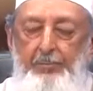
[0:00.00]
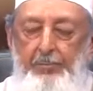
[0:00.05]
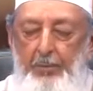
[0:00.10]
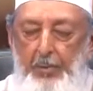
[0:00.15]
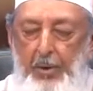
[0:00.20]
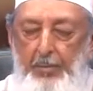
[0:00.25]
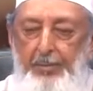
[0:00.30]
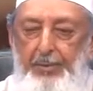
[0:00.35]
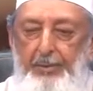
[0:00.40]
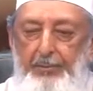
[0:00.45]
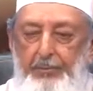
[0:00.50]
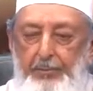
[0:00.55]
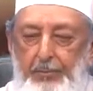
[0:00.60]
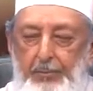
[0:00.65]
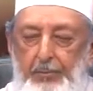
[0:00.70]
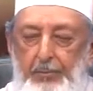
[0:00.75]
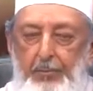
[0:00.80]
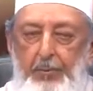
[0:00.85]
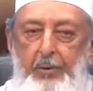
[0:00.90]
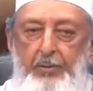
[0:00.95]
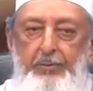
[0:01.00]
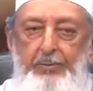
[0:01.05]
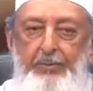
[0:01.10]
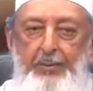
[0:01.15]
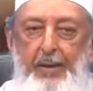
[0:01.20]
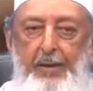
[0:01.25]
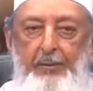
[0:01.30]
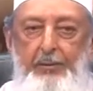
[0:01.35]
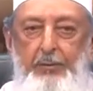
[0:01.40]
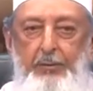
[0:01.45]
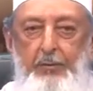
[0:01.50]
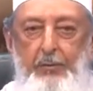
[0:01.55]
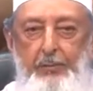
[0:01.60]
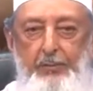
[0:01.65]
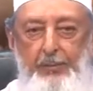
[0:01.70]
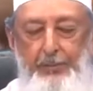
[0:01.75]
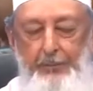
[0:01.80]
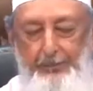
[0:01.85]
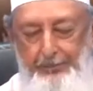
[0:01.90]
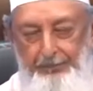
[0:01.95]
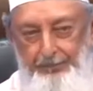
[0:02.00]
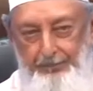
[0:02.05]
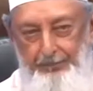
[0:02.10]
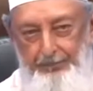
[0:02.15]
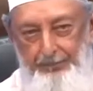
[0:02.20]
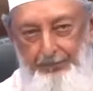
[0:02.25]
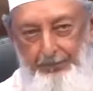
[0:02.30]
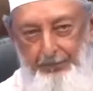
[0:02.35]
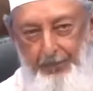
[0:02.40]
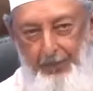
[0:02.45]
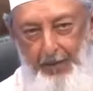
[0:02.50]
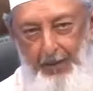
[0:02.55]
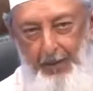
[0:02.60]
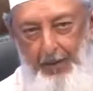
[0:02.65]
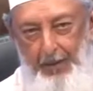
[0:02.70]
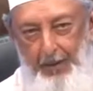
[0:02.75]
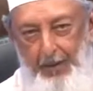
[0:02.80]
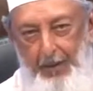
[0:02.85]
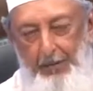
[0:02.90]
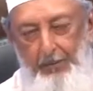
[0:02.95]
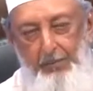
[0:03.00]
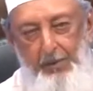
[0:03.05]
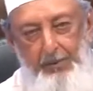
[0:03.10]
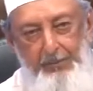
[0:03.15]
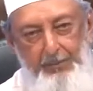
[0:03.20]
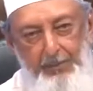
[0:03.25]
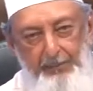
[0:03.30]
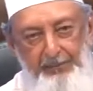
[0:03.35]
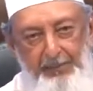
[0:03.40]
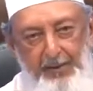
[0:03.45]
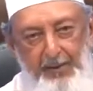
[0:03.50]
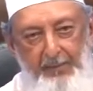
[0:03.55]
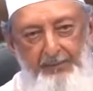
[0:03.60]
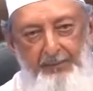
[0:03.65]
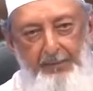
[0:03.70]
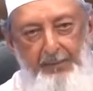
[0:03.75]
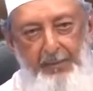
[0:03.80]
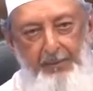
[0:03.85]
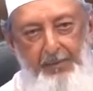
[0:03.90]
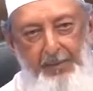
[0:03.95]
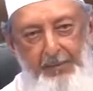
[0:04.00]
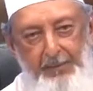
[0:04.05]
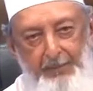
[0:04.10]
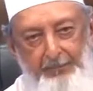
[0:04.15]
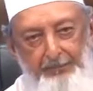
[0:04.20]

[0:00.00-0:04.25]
promise you Constantinople. And Russia fell for the bait.